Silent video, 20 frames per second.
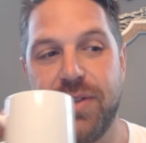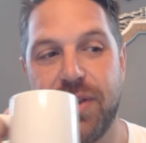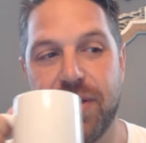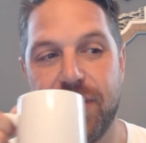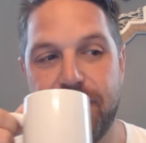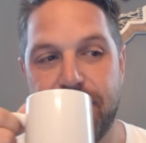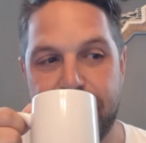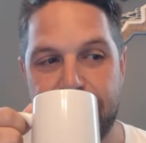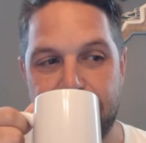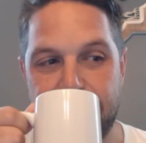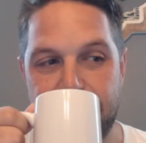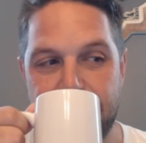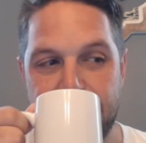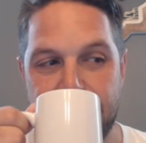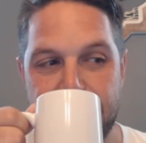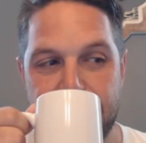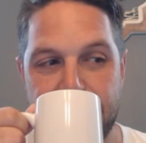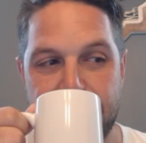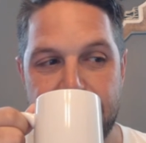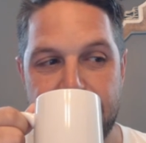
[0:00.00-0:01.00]
good.
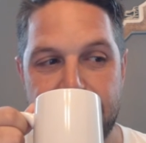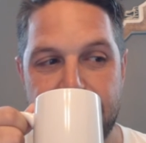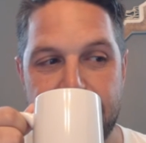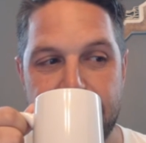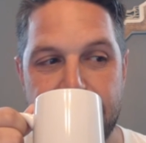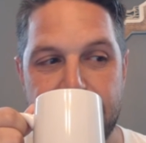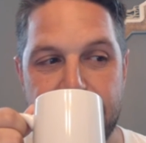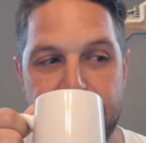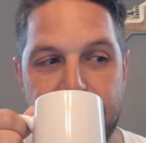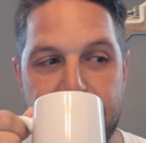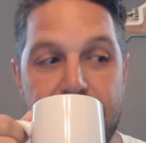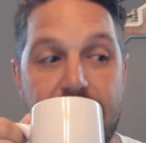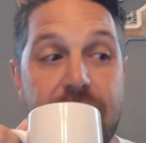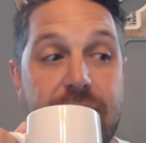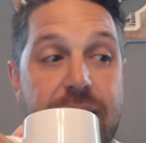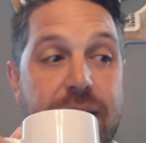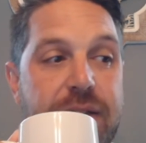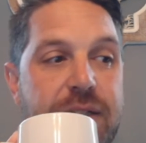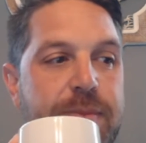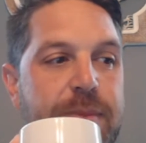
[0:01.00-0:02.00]
It
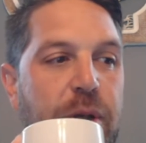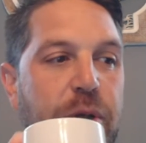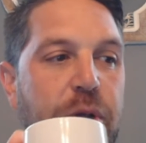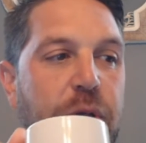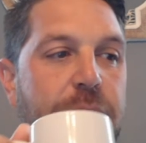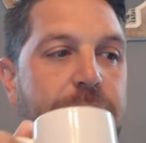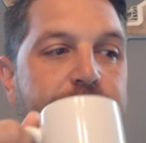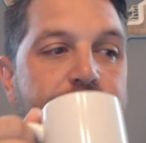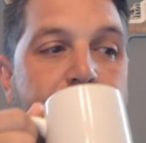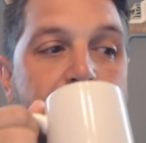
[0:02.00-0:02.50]
does smell good.